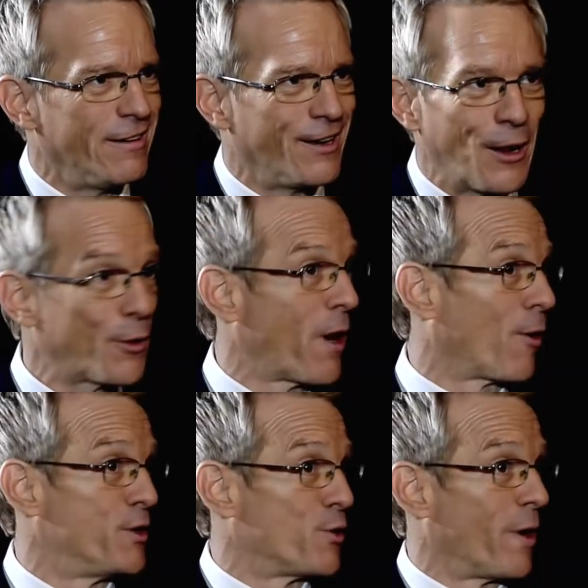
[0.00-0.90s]
And in other
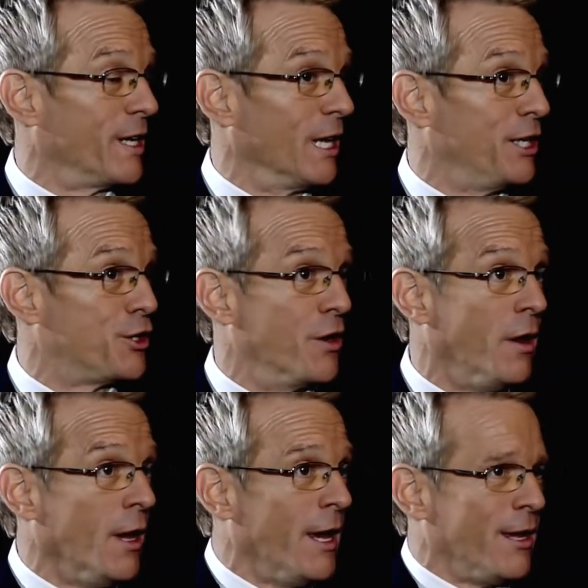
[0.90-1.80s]
areas of
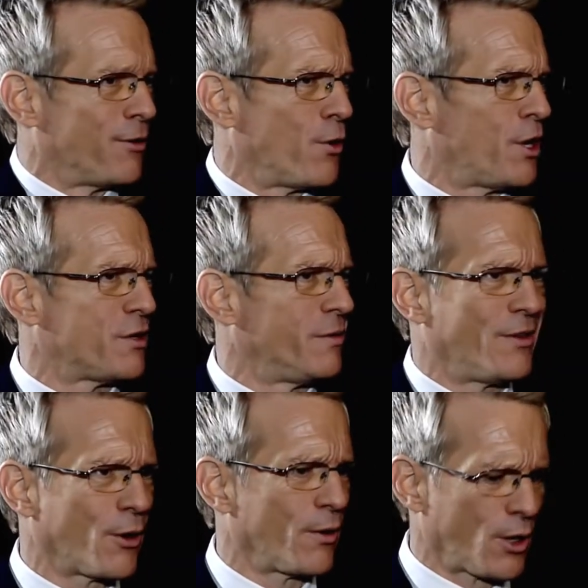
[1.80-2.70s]
regulation, they're not
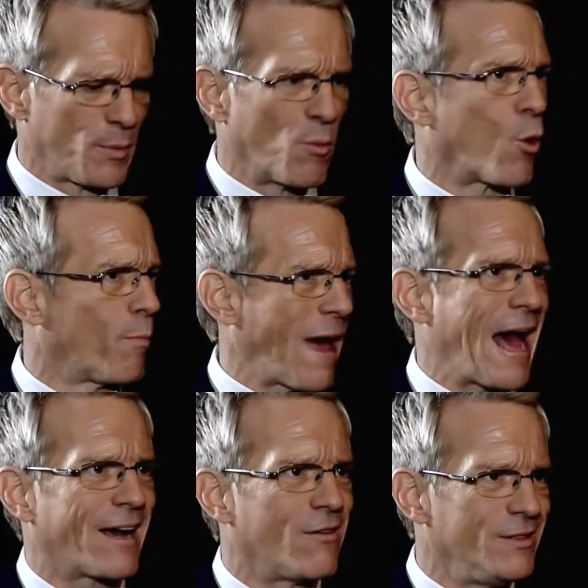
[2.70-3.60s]
they're a little bit more
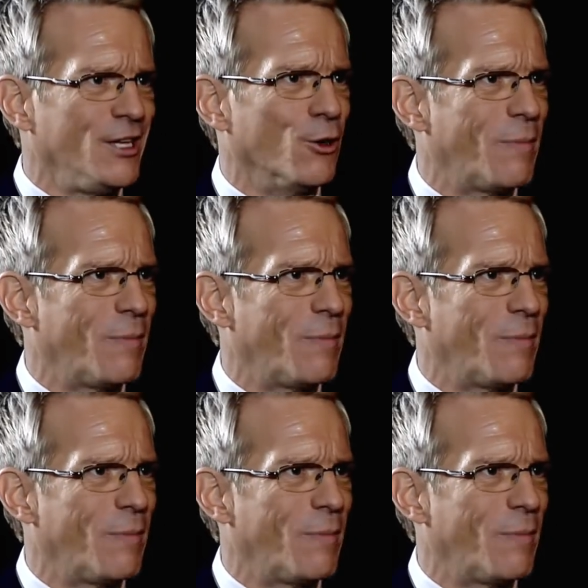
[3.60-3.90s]
back, you